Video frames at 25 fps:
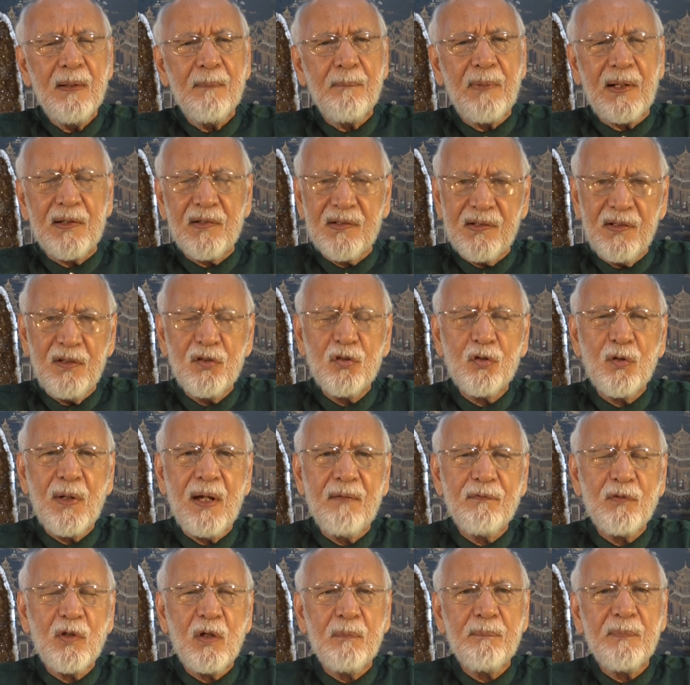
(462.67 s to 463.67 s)
But since you
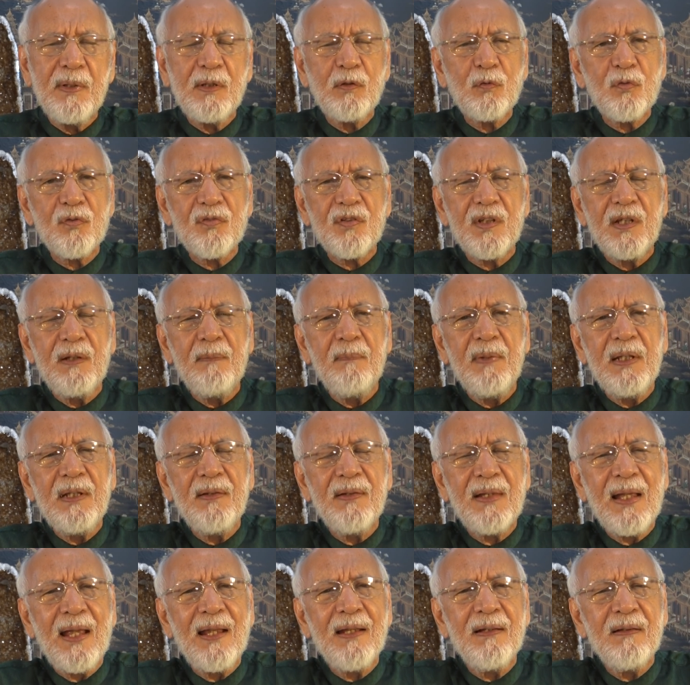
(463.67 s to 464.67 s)
have not been to see me,
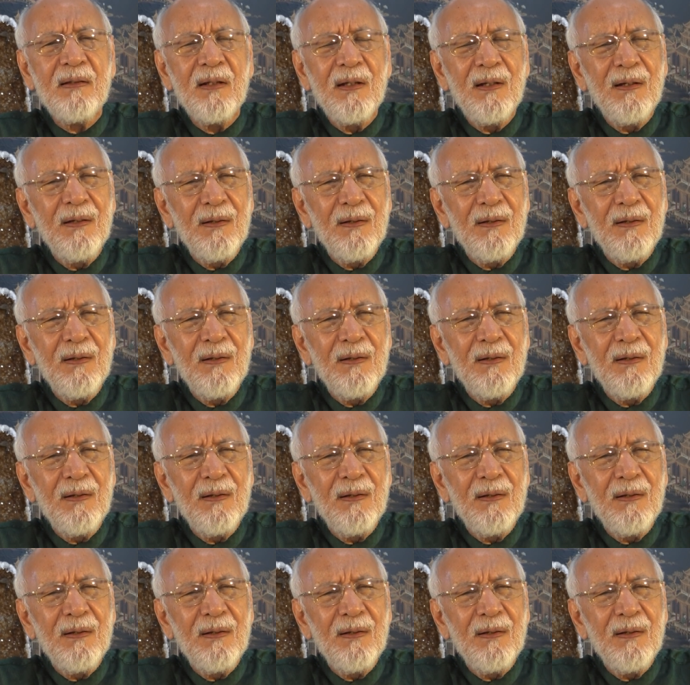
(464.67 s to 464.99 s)
then